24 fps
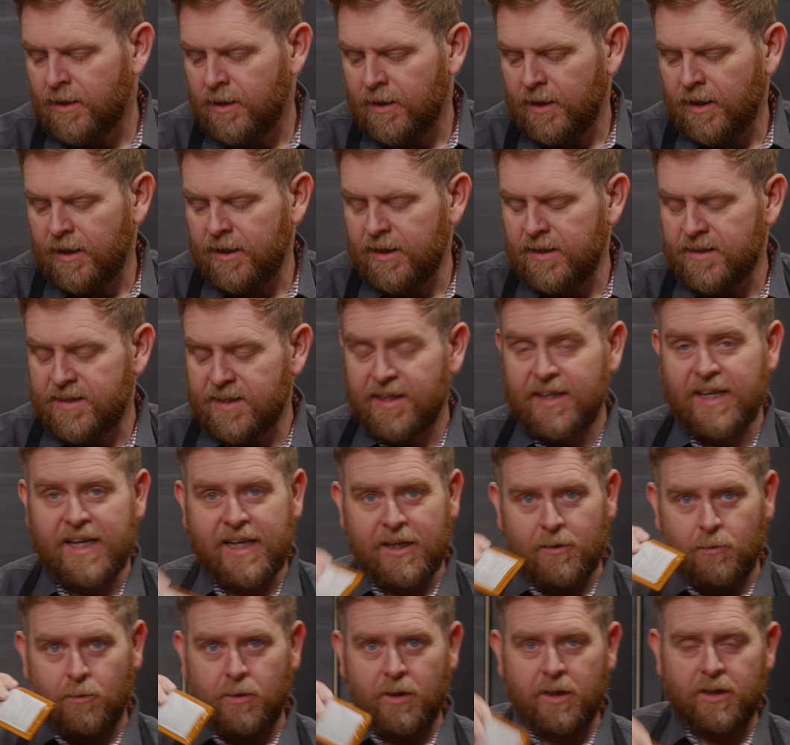And into
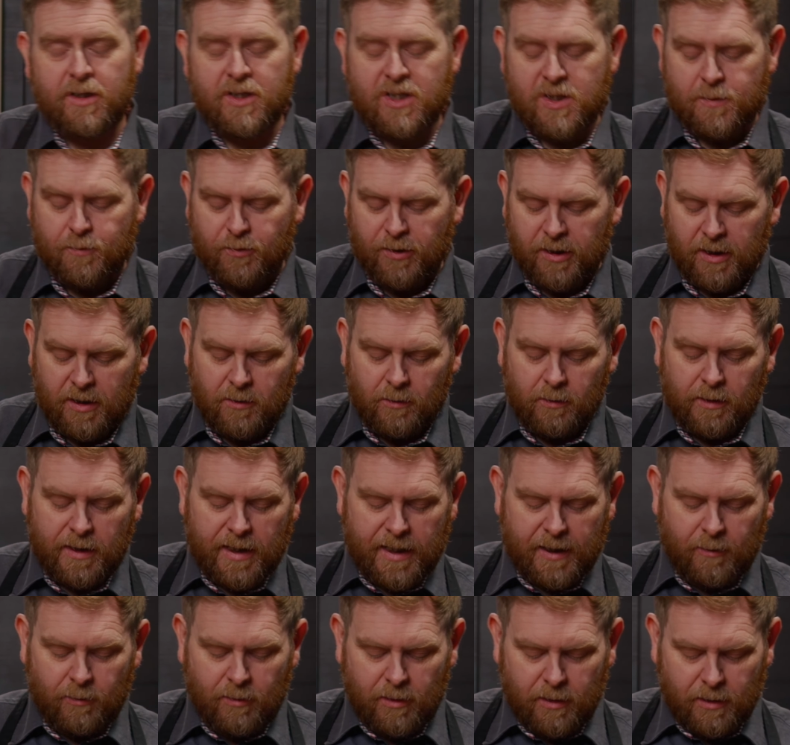that, we're going to sprinkle
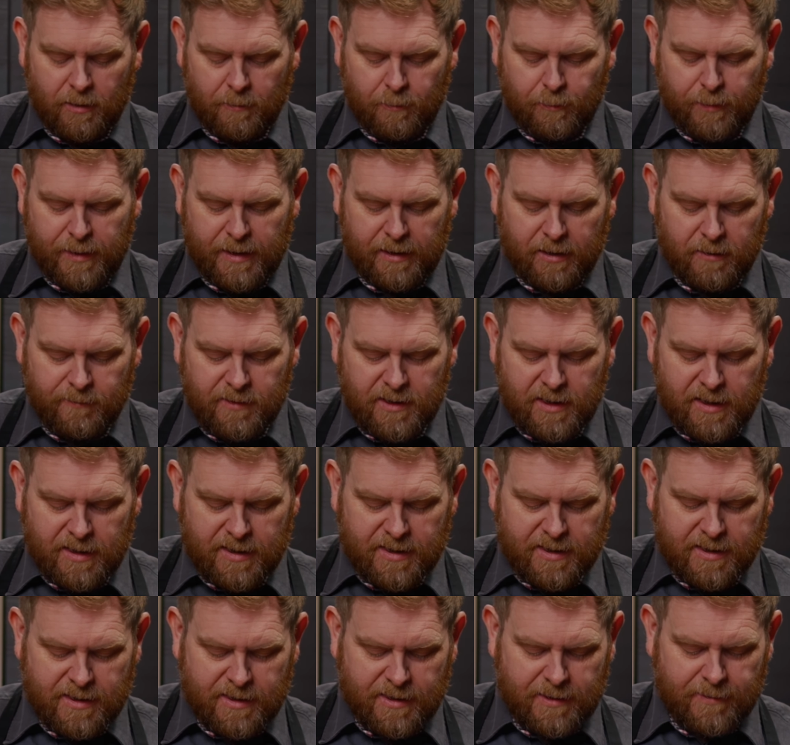our pack of
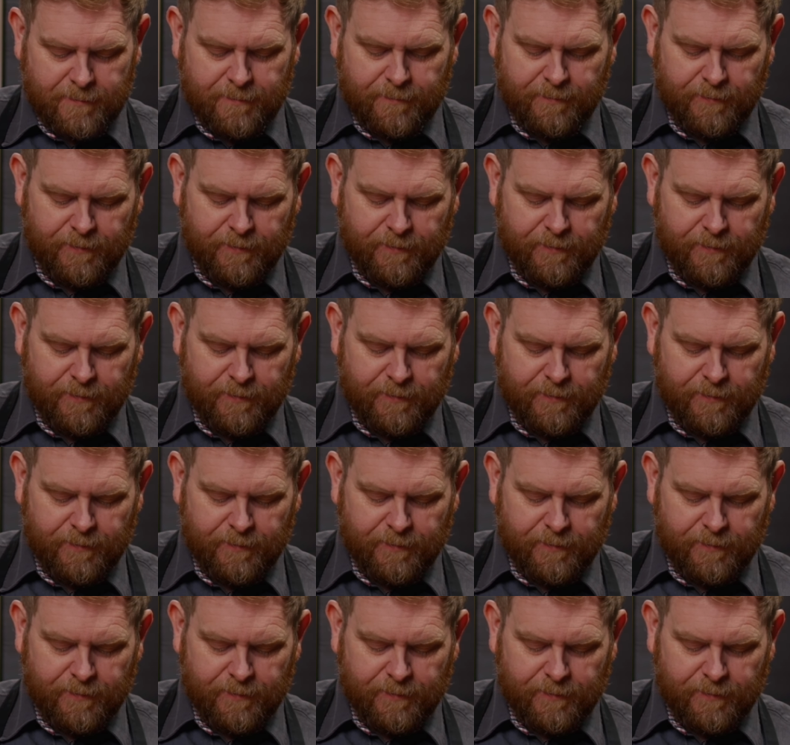yeast.